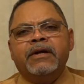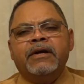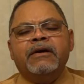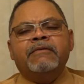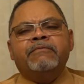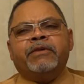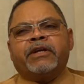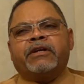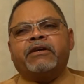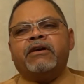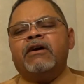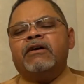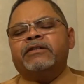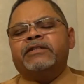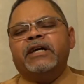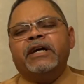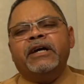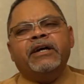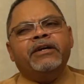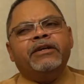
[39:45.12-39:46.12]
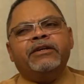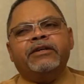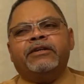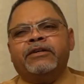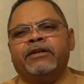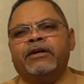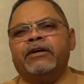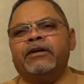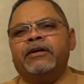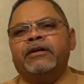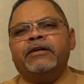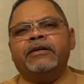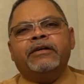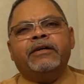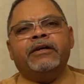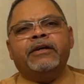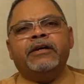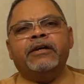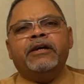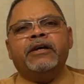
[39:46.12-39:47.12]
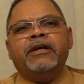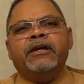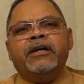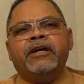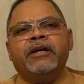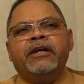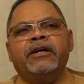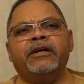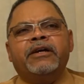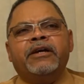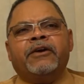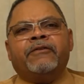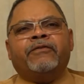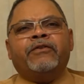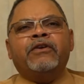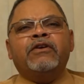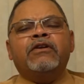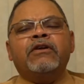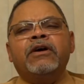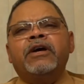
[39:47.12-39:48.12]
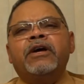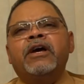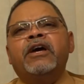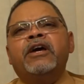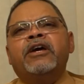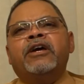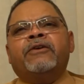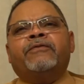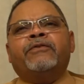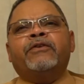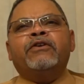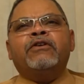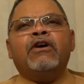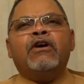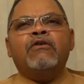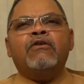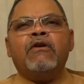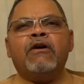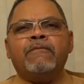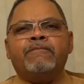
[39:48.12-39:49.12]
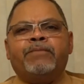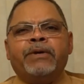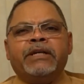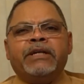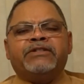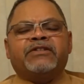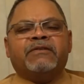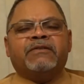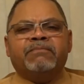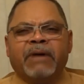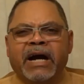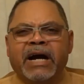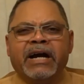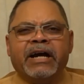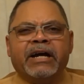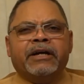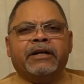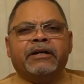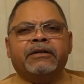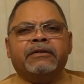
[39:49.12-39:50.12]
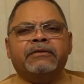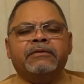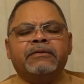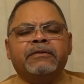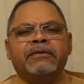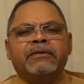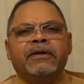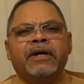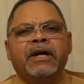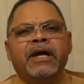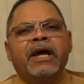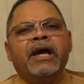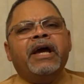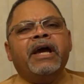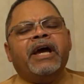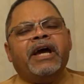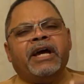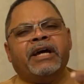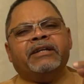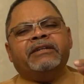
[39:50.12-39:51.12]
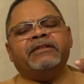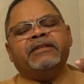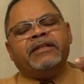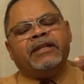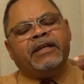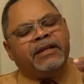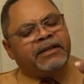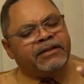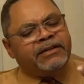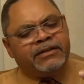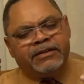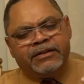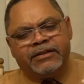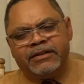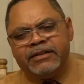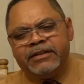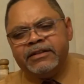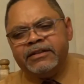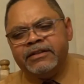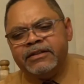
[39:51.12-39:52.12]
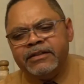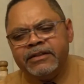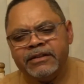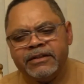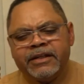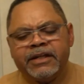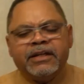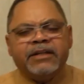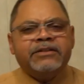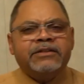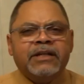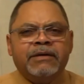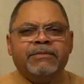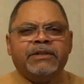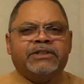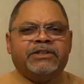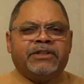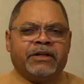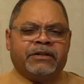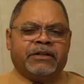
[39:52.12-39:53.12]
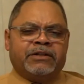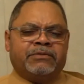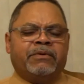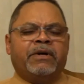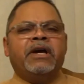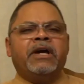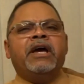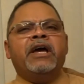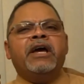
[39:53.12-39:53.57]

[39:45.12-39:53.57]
Because if you don't want peace of mind, and let me share this with